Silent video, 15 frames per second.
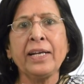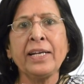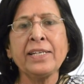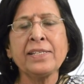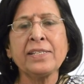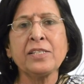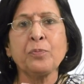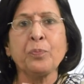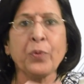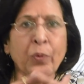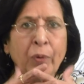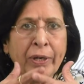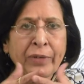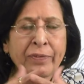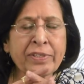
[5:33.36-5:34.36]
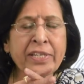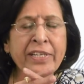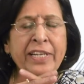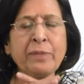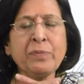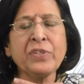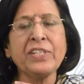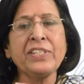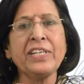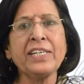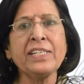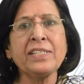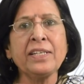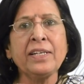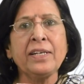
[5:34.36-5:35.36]
is proactive, as the name
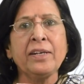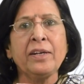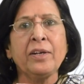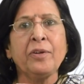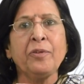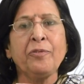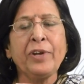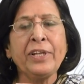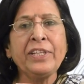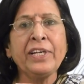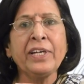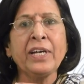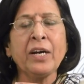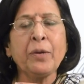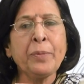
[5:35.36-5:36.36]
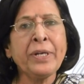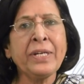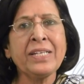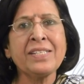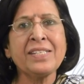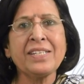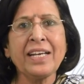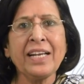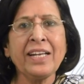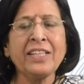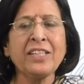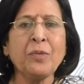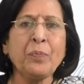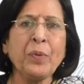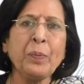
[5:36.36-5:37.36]
suggests, when the government is telling
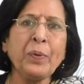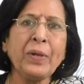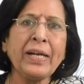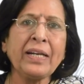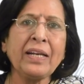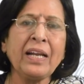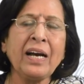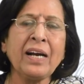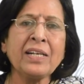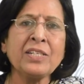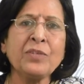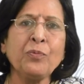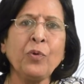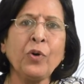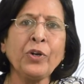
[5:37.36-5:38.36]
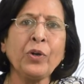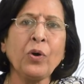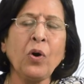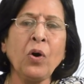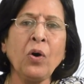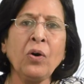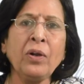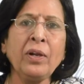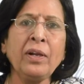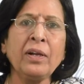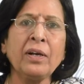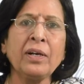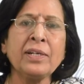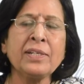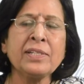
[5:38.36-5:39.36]
the people at large what all
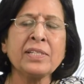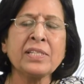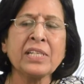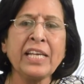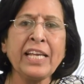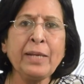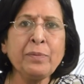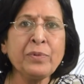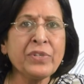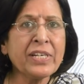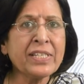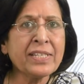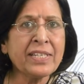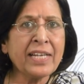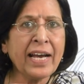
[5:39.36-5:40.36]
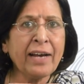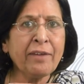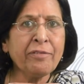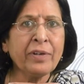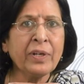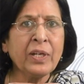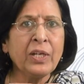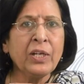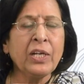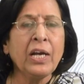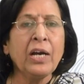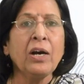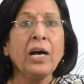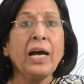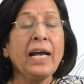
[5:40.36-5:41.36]
schemes does it have.
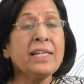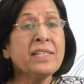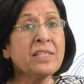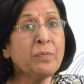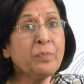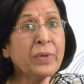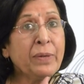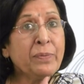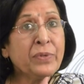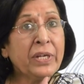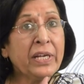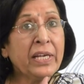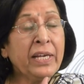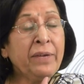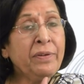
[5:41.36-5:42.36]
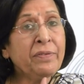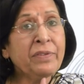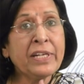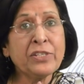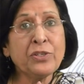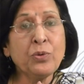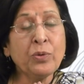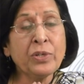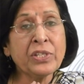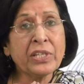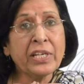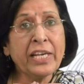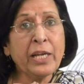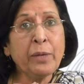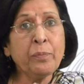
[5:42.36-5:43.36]
And sometimes even if there's no
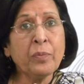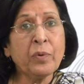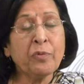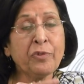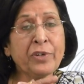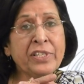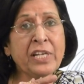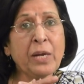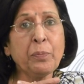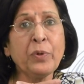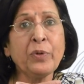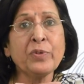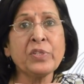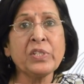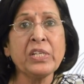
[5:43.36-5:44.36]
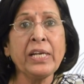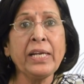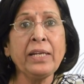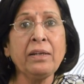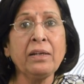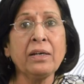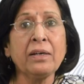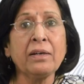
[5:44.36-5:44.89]
scheme, for example, you've seen